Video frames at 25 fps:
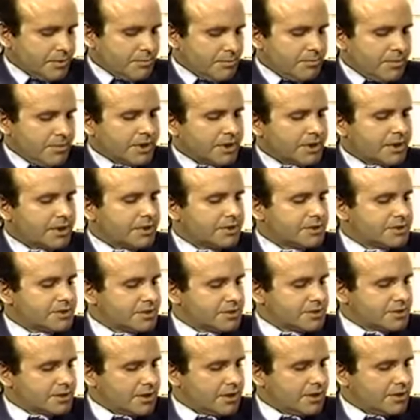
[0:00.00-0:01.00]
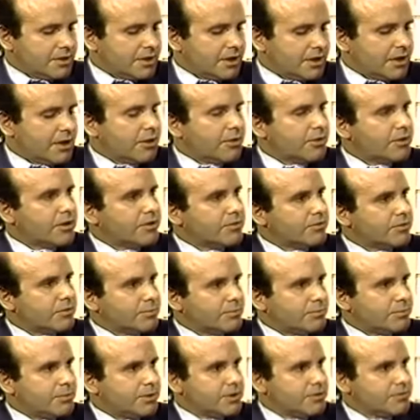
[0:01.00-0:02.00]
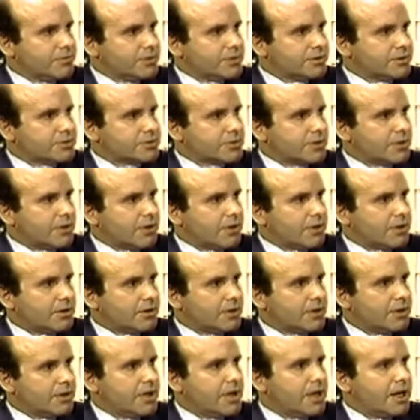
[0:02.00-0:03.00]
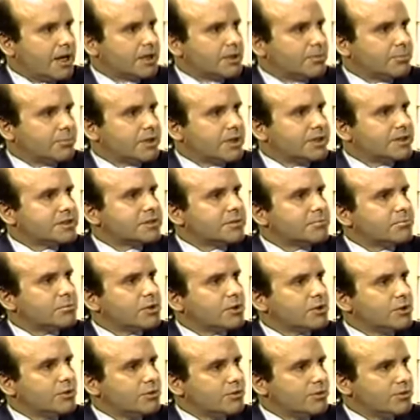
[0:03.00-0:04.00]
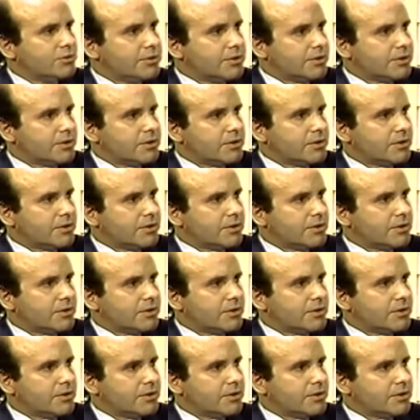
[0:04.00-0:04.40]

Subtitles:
make an incision in the area of the previous scar and to place a balloon,